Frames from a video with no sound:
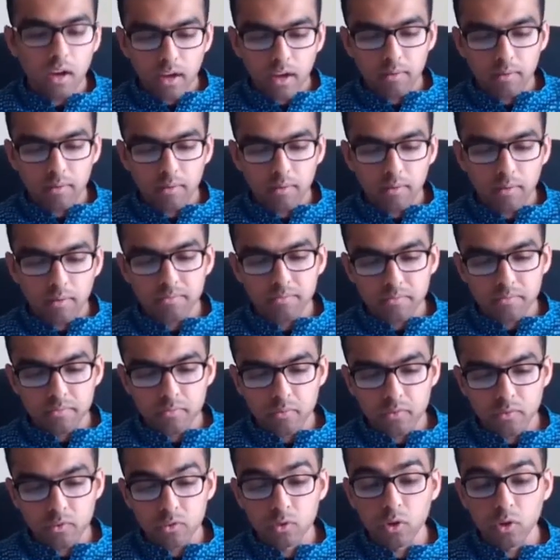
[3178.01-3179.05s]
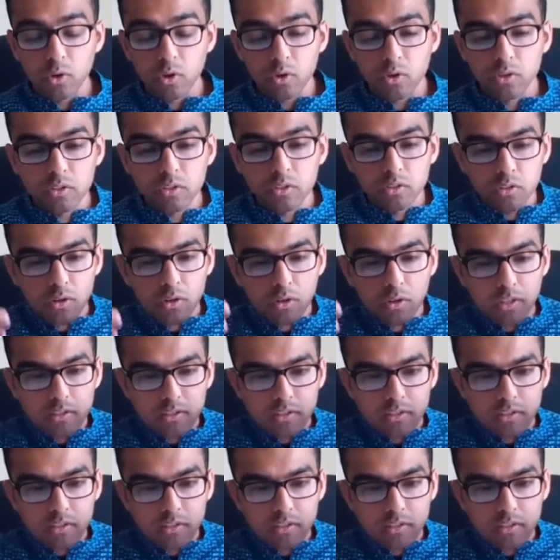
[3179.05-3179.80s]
not